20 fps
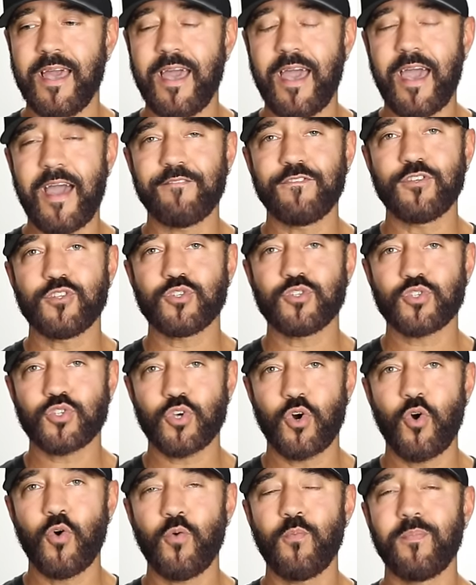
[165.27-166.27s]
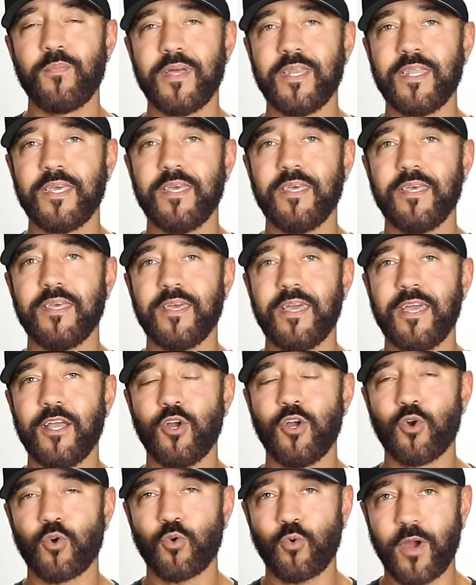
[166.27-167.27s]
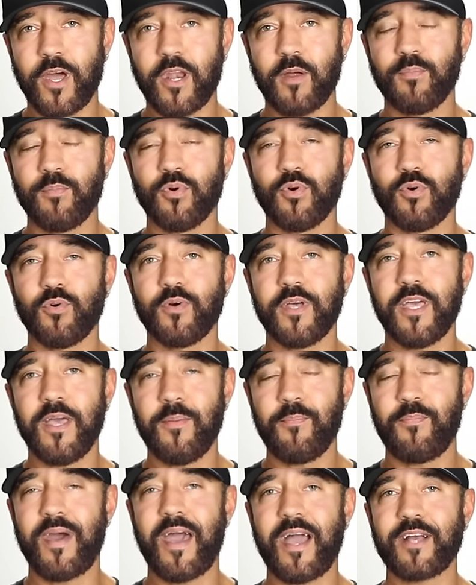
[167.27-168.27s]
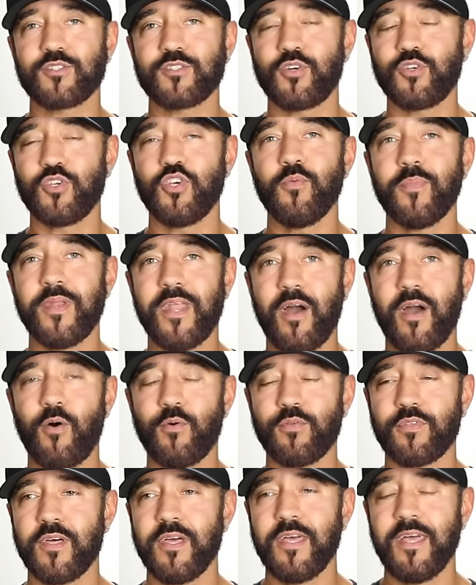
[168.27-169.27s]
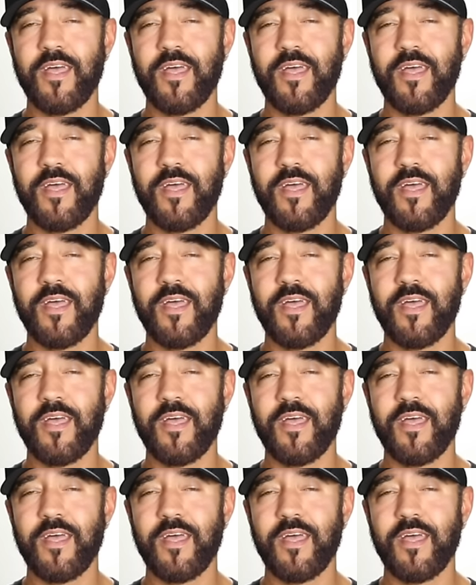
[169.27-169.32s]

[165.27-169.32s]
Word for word: have so many incredible impacts on human health